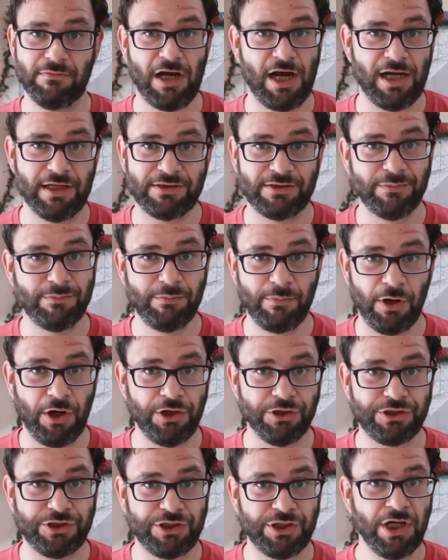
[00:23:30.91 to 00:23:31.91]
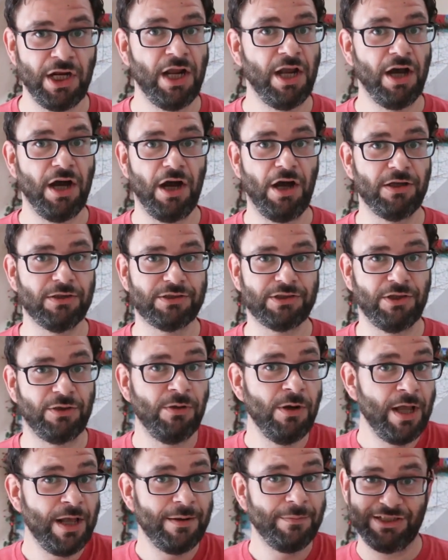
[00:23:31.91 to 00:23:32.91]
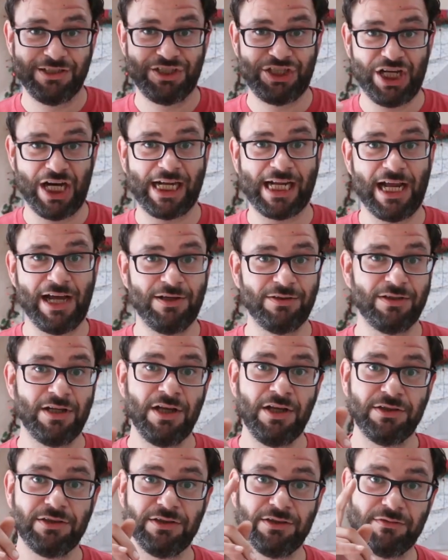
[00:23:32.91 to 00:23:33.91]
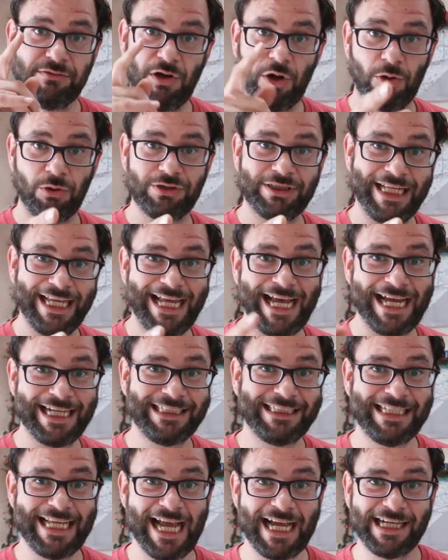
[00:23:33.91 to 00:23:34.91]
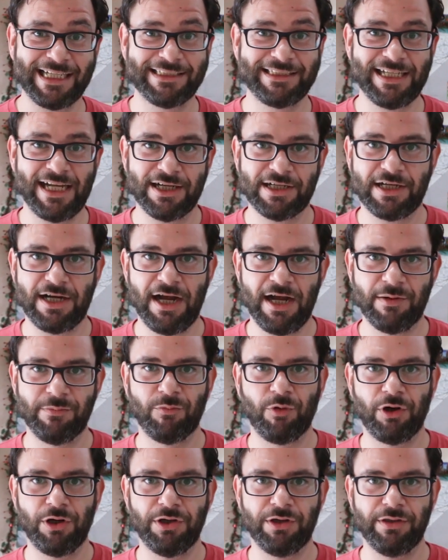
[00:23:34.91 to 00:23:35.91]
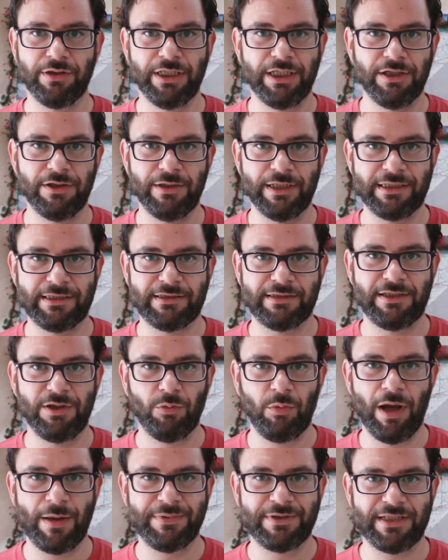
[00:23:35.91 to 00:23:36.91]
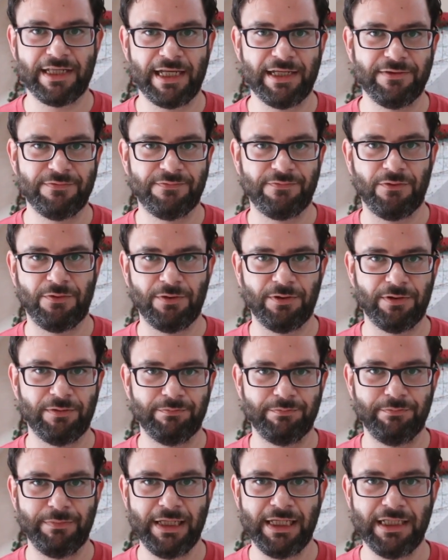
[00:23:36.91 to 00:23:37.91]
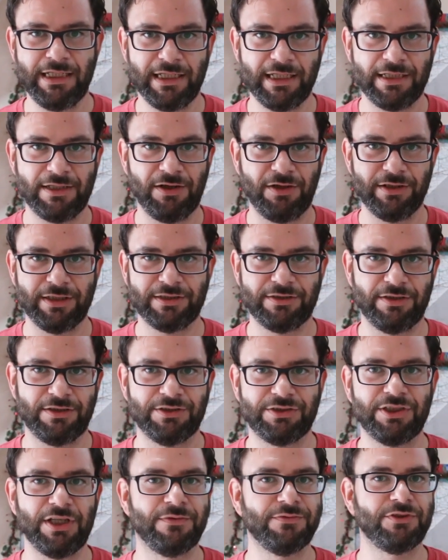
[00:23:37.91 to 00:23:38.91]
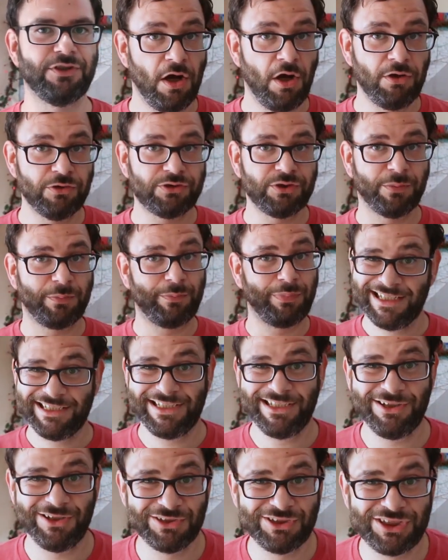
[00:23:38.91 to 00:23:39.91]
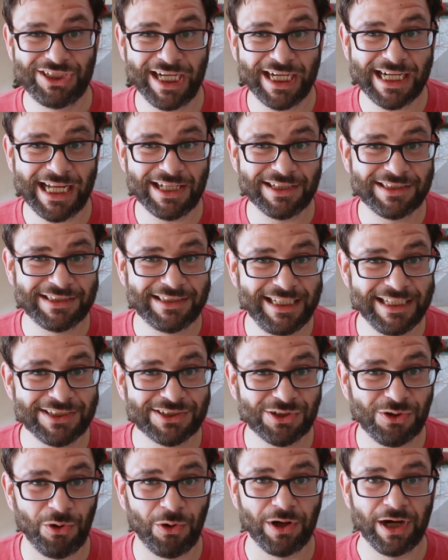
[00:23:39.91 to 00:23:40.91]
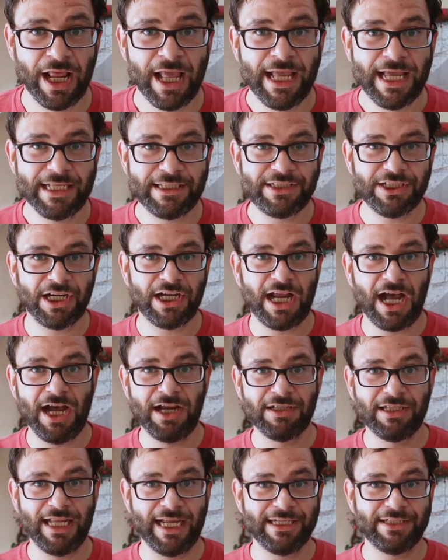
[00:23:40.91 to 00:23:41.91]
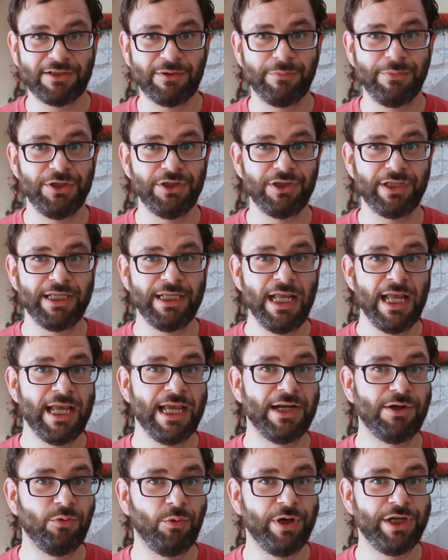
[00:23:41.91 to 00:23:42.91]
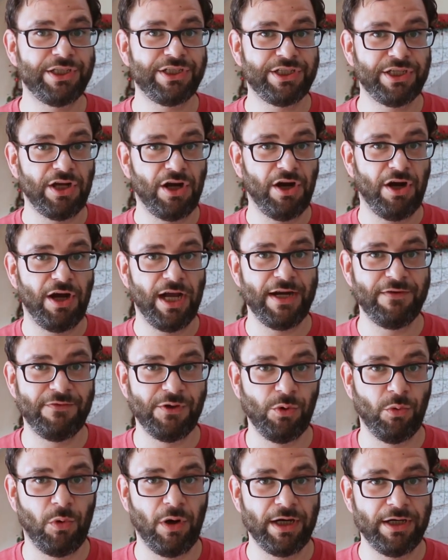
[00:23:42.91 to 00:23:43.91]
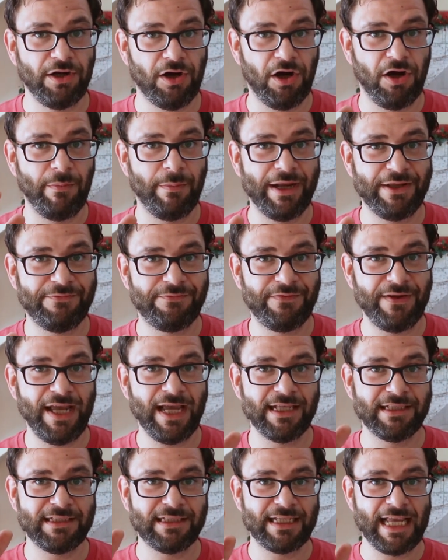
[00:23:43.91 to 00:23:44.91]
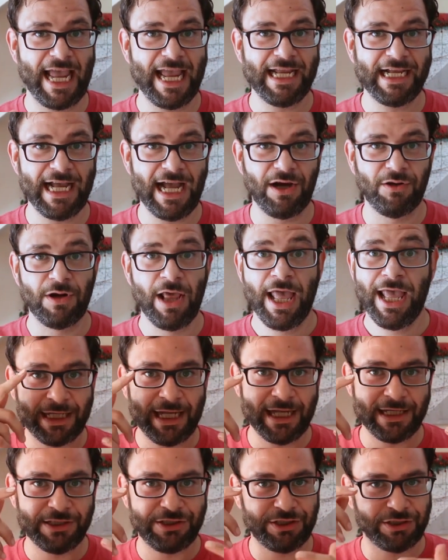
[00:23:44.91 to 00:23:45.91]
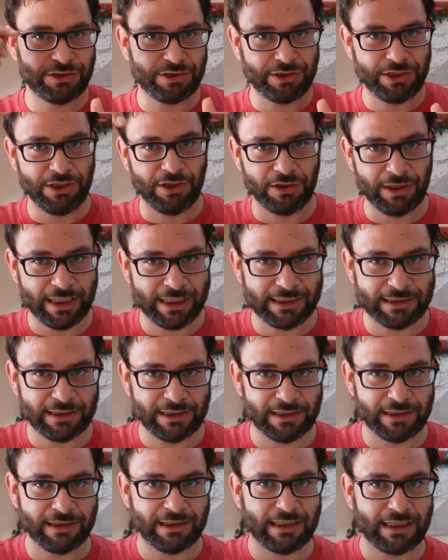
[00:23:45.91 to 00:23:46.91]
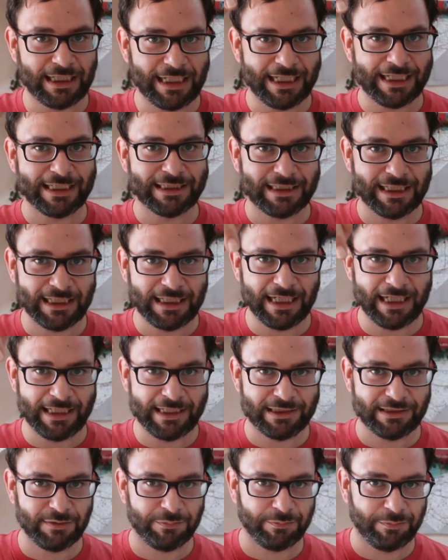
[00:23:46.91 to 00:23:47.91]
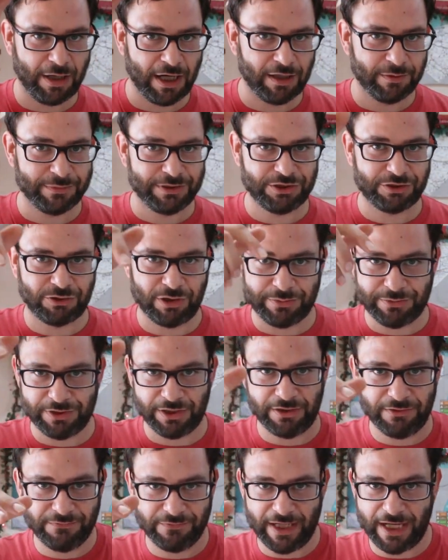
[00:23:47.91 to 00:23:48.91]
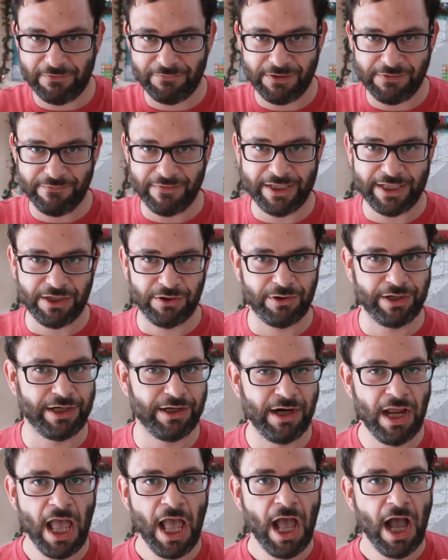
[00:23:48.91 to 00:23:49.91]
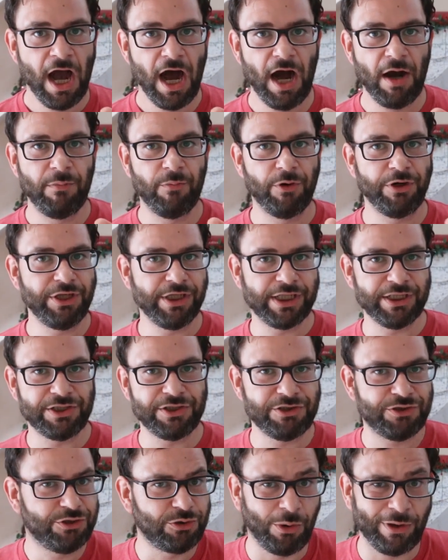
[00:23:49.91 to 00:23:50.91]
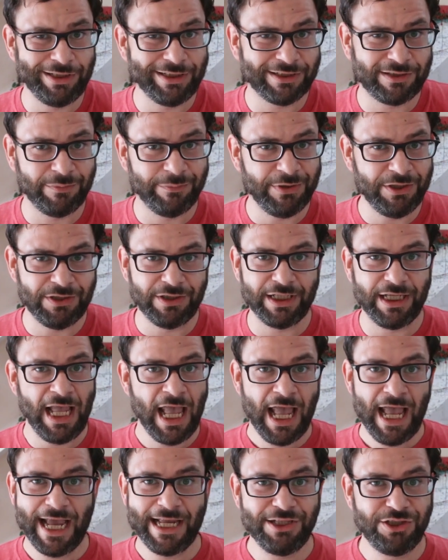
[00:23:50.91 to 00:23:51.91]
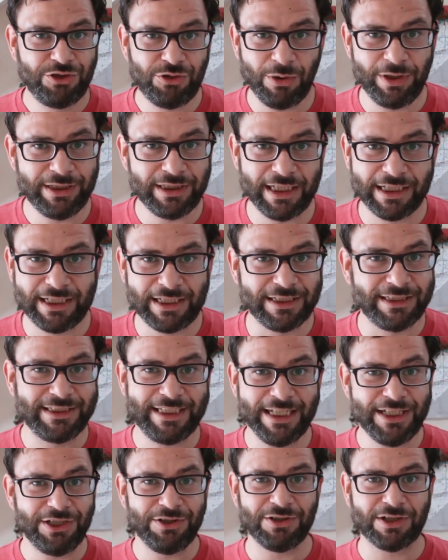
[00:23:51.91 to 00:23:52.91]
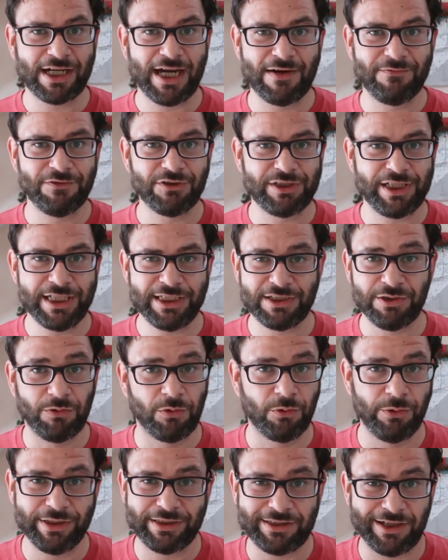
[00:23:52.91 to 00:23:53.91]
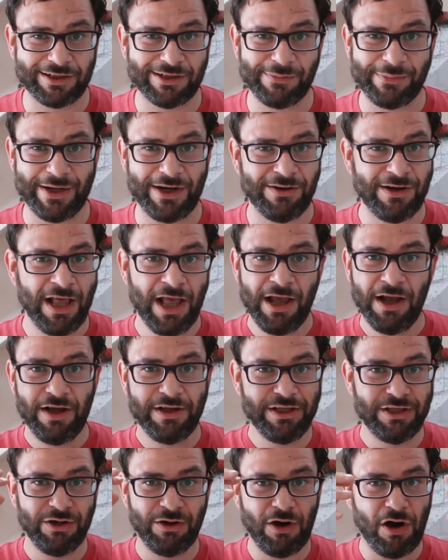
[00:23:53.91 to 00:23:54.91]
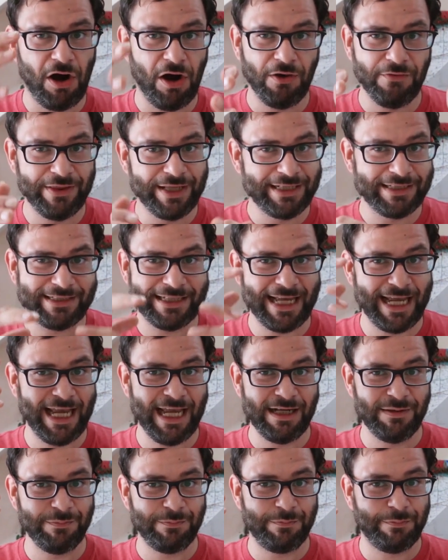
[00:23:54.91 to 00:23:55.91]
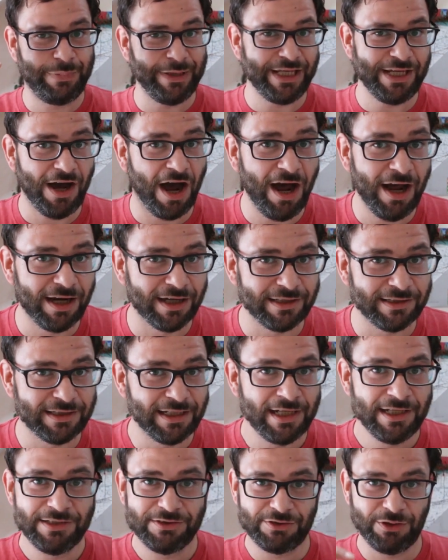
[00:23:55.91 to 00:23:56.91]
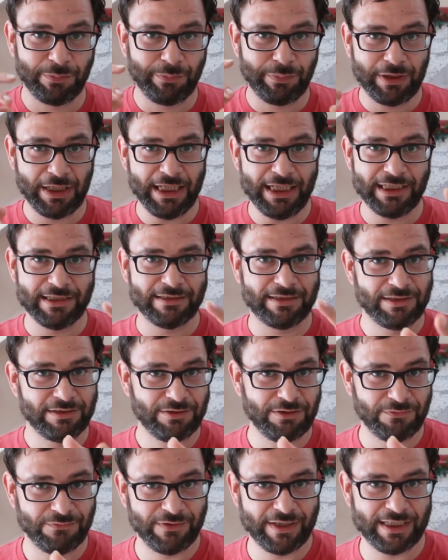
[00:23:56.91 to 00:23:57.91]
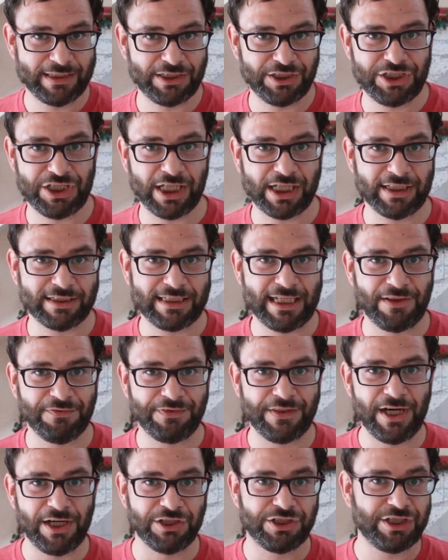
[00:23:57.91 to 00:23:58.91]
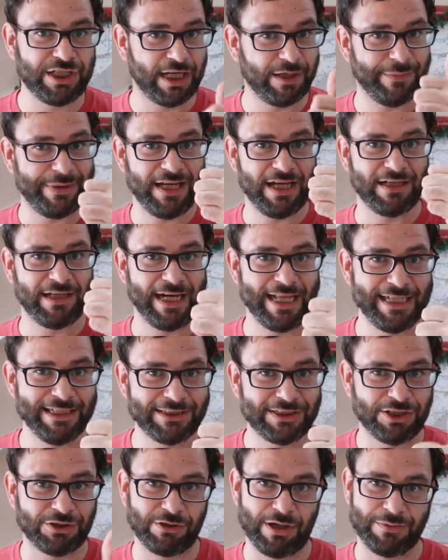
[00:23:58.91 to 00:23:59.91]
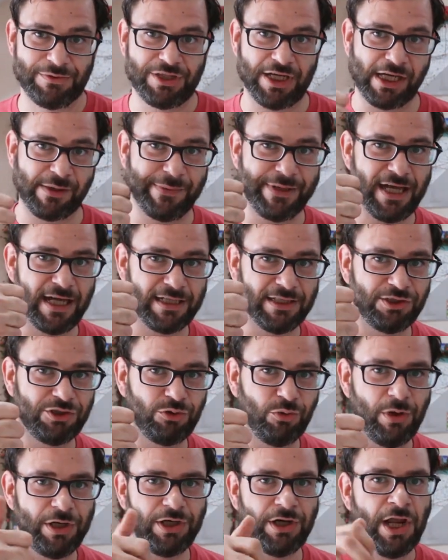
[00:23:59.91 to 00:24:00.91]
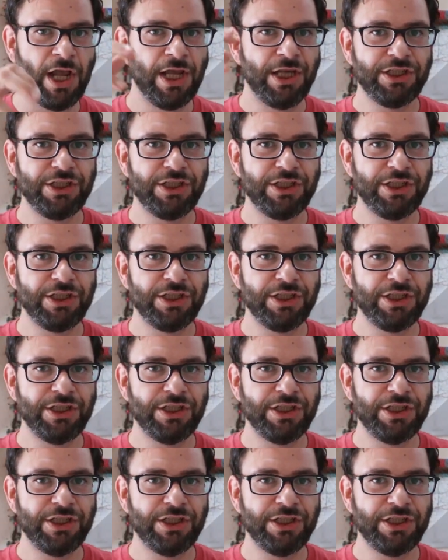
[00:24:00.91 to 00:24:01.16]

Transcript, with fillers: awesome merch. Also, check out josearteaga.com where you know it's the website for me and all this other stuff so also you know check out discord it's an online community in which everyone all my fans hang out again just you know look at the click at the link at the bottom description of every video here um, where you can just join the community and join and continue the conversation where we talk about you know all this and beyond so please, don't forget to check us out there. Check me out on Instagram, check me out on Twitter,